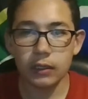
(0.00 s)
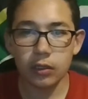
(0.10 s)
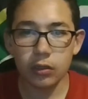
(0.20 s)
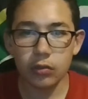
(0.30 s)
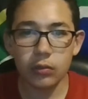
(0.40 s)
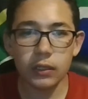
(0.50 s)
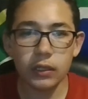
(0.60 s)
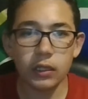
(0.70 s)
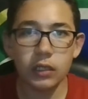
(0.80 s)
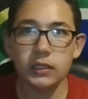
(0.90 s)
Don't know
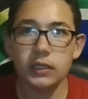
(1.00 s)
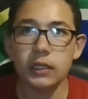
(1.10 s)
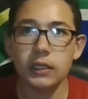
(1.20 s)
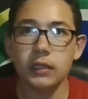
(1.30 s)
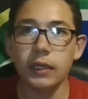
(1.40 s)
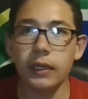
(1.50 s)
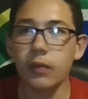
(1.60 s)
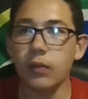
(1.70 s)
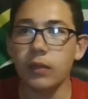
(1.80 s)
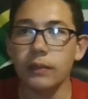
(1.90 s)
when last they
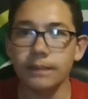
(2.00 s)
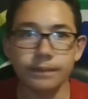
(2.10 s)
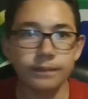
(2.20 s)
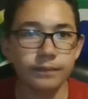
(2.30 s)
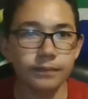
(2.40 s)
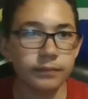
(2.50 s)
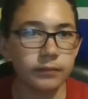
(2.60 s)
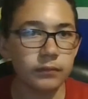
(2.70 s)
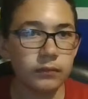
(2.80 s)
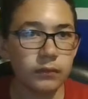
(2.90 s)
win.
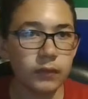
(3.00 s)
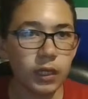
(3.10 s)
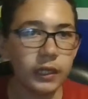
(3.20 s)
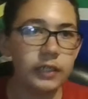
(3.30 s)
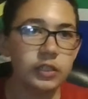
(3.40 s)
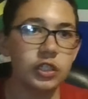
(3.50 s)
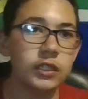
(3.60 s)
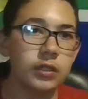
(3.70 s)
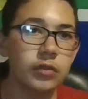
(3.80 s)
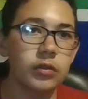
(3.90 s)
I
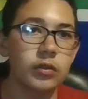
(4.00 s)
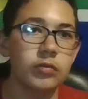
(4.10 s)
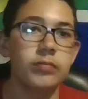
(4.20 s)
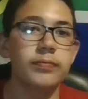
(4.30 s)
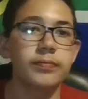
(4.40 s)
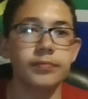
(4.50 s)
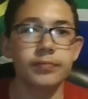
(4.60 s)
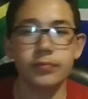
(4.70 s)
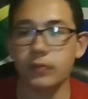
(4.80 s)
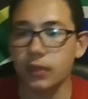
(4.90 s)
actually don't know.
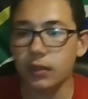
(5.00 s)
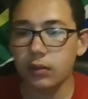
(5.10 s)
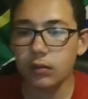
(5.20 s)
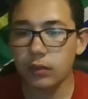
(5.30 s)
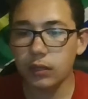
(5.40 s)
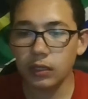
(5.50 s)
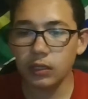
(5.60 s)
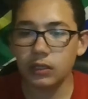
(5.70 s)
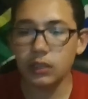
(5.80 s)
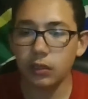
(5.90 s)
And
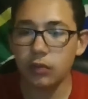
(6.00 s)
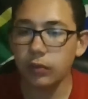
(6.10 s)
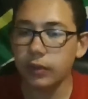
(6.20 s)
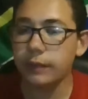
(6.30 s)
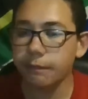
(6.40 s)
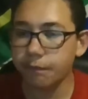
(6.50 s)
last that all won.